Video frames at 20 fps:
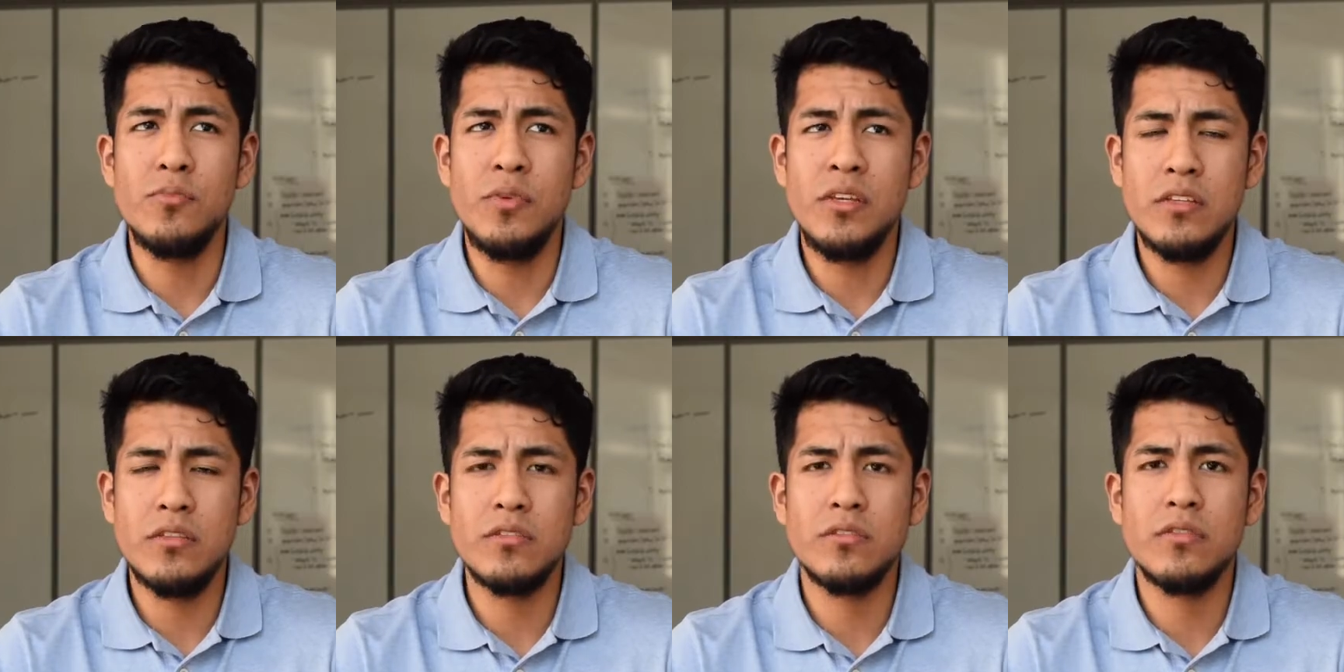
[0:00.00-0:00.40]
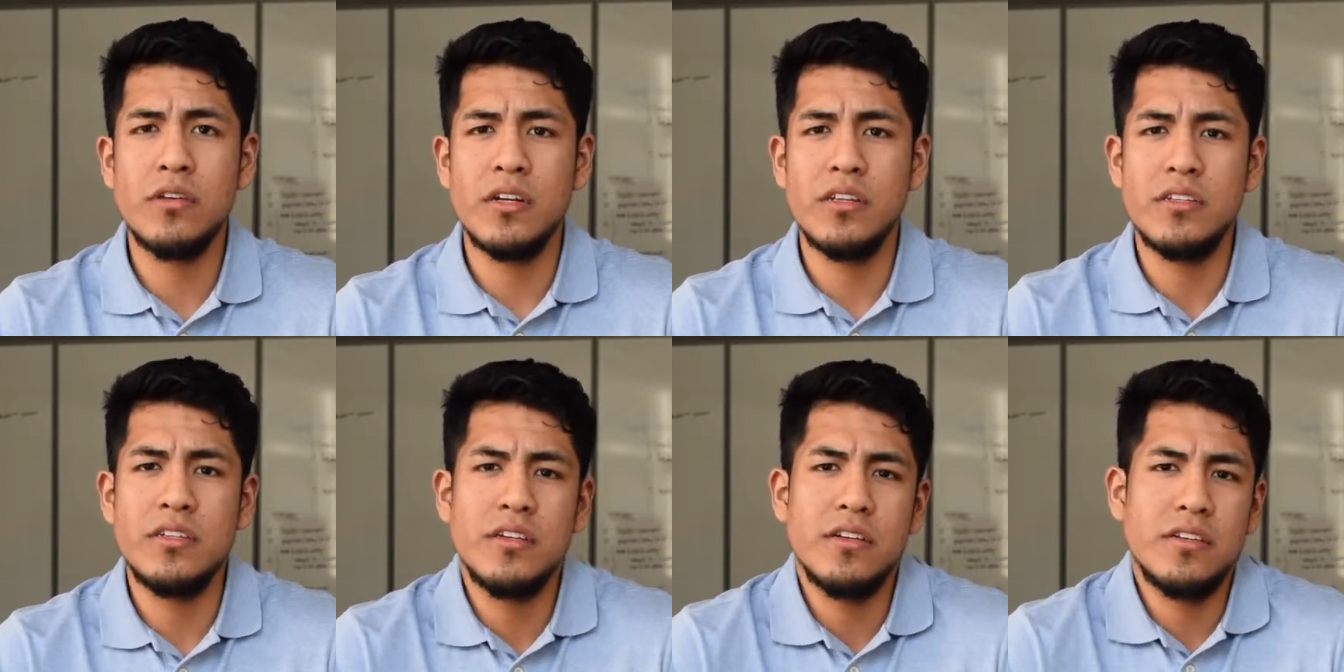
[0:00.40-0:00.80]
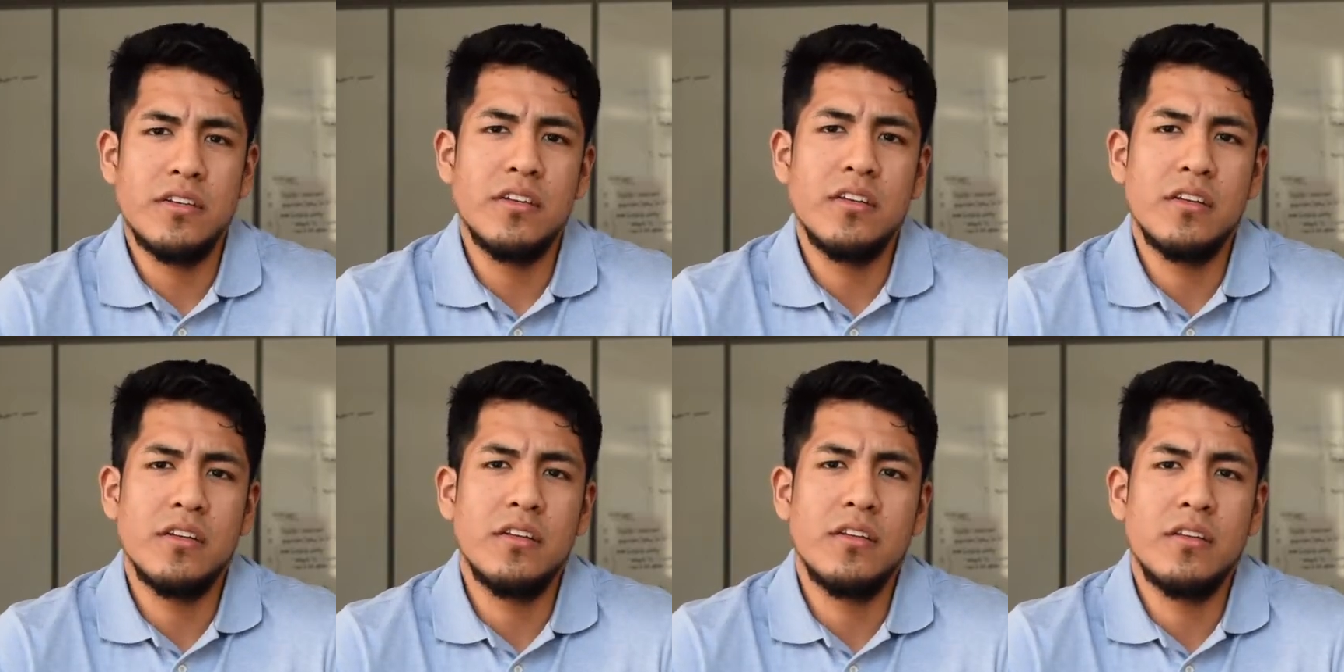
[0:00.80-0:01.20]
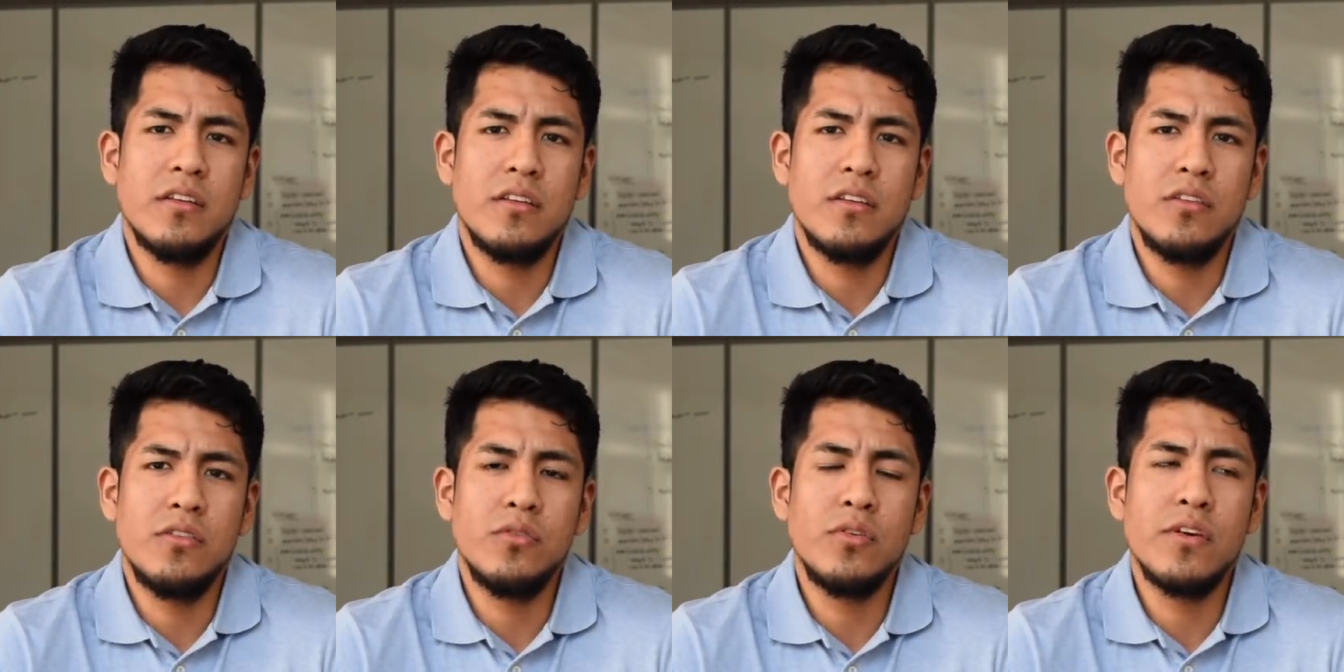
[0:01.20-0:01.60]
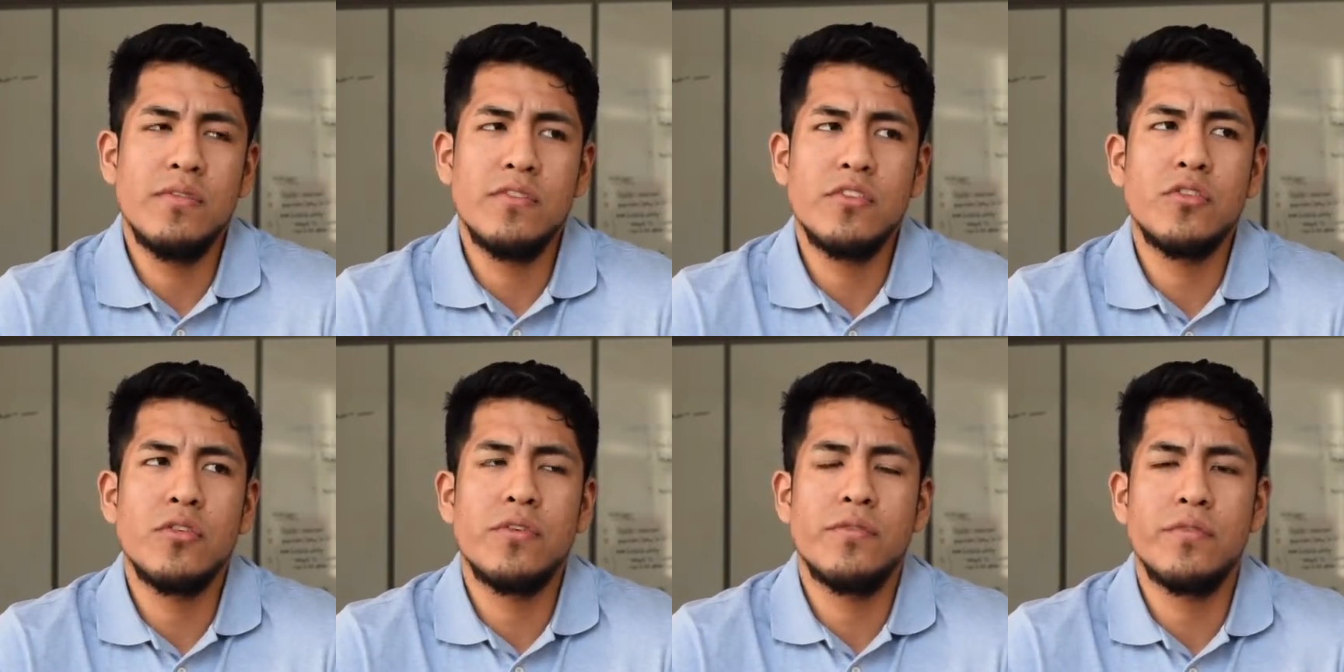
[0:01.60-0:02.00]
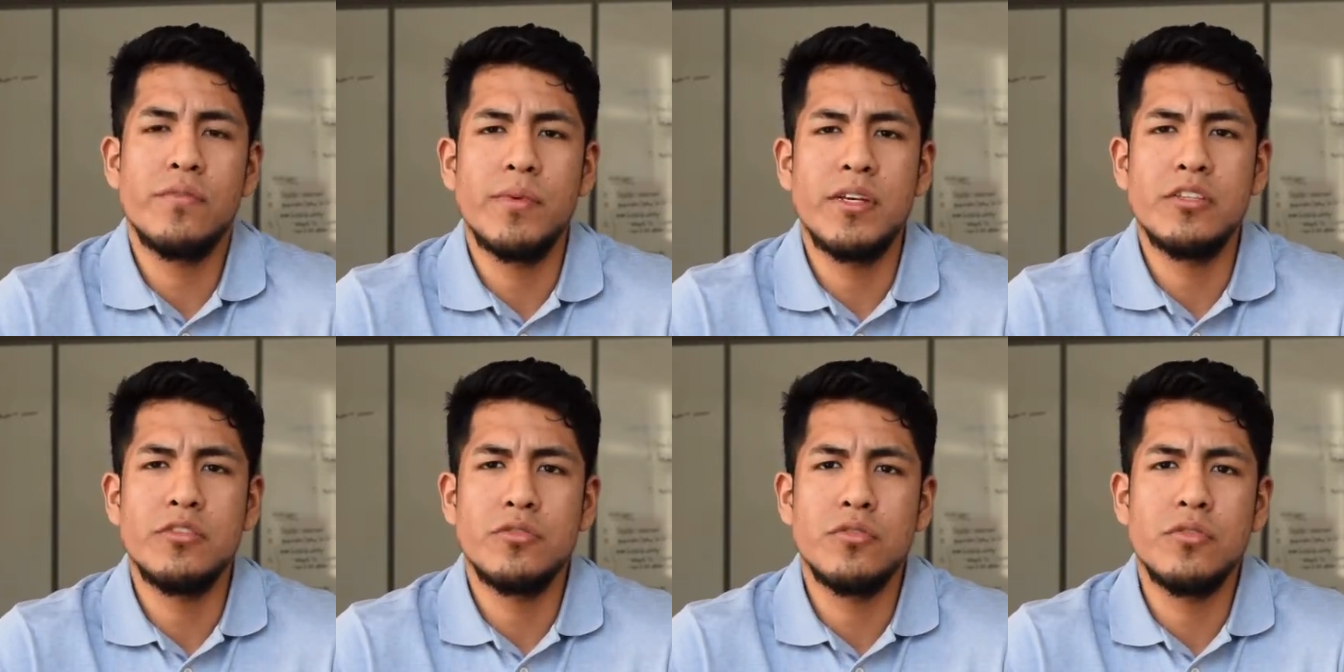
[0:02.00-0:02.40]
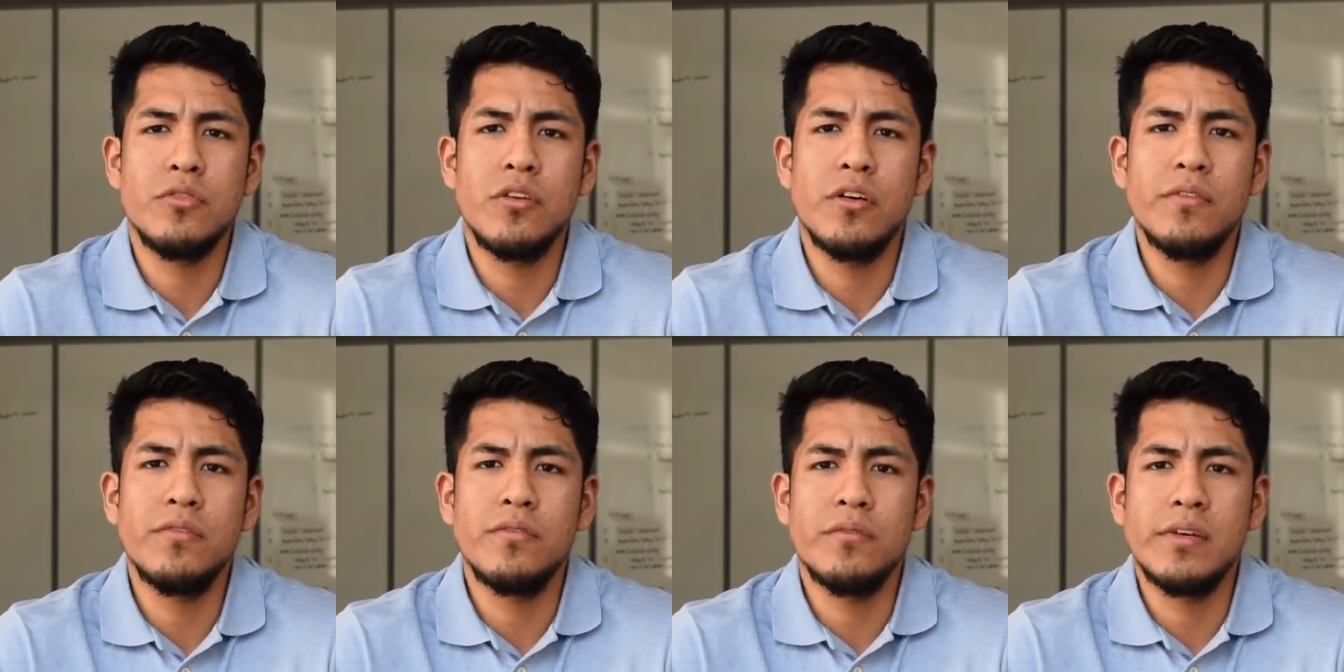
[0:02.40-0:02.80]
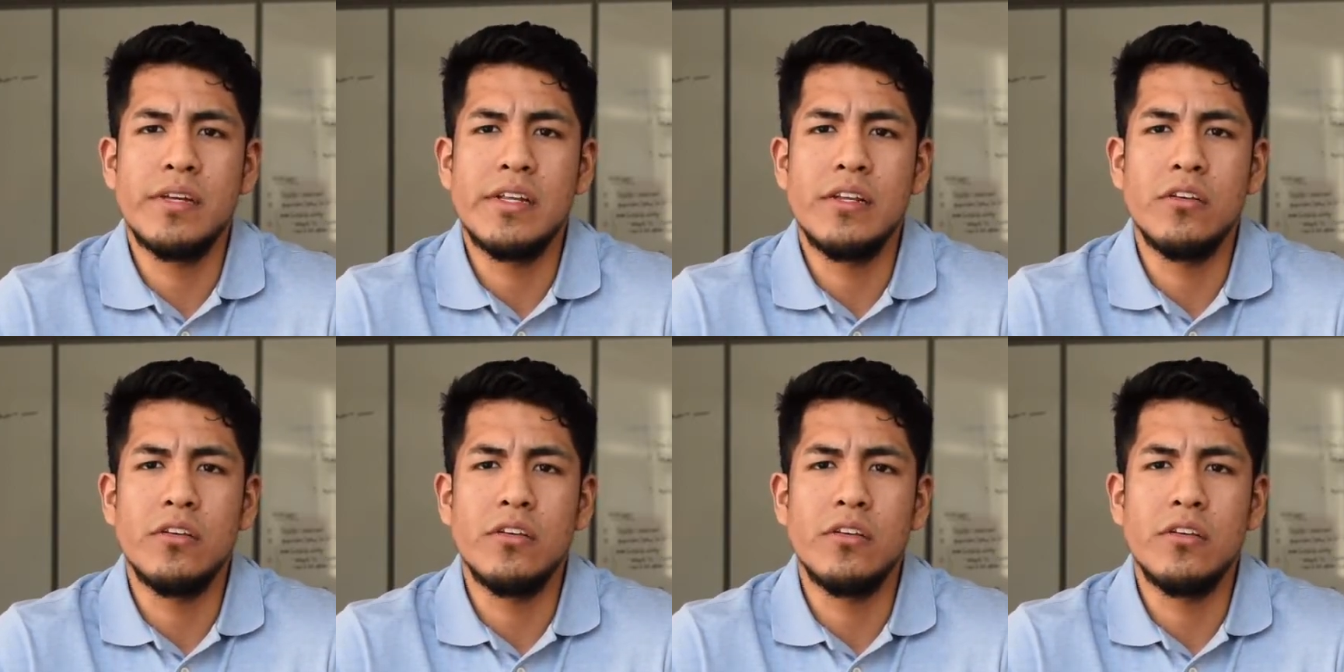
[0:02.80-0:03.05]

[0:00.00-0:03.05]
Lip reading: meet this criteria, then you give me your information to the government,